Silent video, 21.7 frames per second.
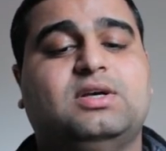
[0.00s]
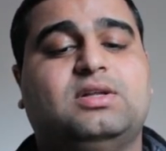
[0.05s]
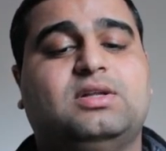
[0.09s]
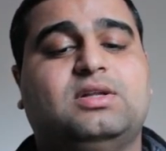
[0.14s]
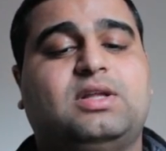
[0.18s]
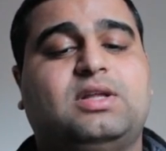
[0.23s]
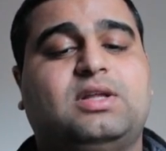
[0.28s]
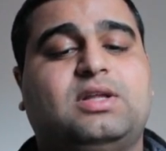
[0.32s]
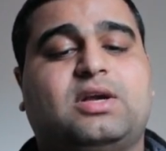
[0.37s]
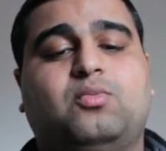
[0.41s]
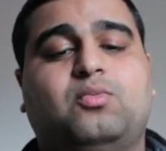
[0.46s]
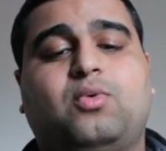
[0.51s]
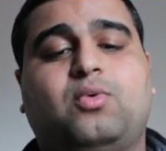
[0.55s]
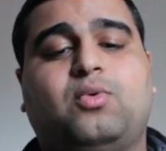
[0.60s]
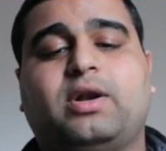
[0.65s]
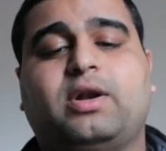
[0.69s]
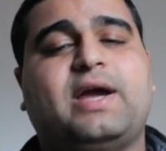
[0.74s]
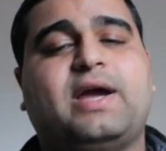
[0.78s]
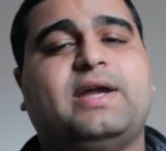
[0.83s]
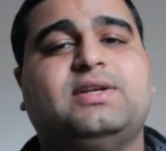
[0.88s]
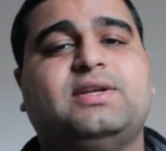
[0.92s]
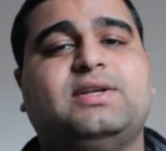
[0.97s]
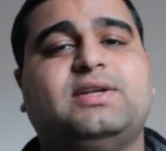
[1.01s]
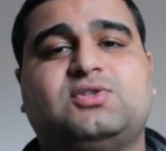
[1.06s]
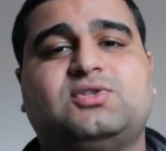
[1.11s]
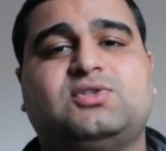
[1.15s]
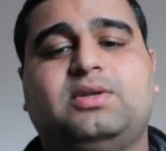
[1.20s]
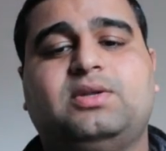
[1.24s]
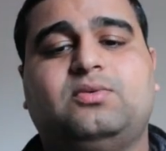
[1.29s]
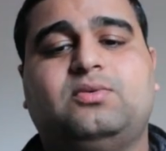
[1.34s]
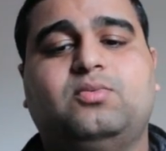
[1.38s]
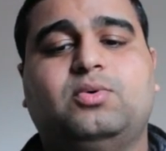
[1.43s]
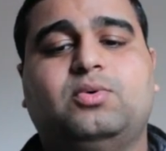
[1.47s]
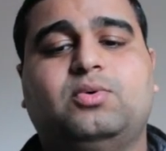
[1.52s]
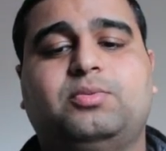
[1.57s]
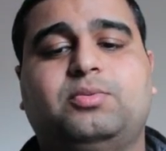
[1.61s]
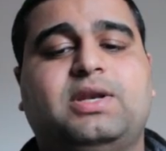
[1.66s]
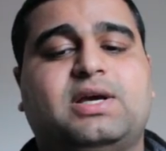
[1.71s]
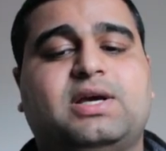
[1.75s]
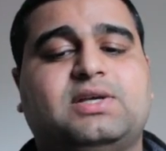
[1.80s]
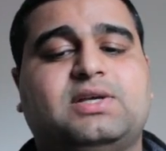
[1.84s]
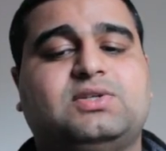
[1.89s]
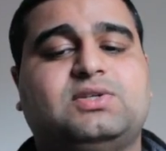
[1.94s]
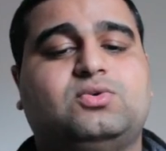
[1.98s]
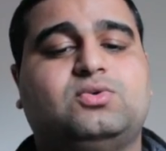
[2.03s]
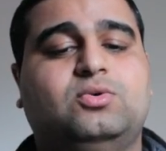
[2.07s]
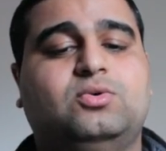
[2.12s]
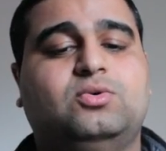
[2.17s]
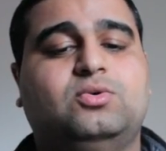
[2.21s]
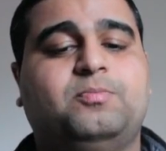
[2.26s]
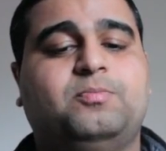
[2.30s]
Like 190 speed would be nice too.